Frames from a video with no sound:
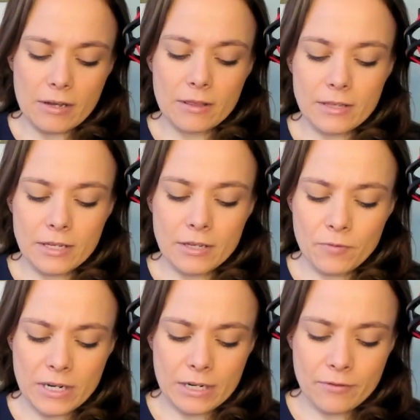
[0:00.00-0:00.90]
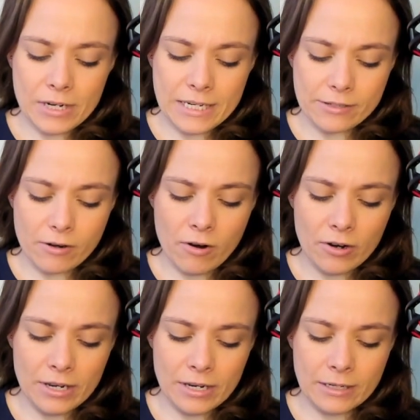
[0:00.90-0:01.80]
The weekly readings are
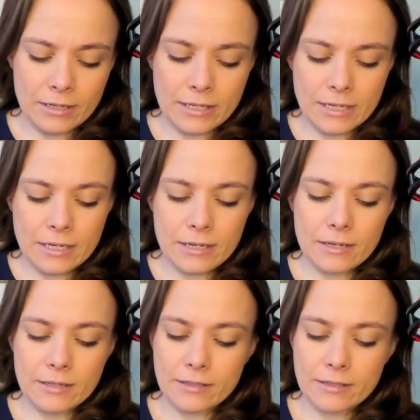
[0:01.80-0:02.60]
in the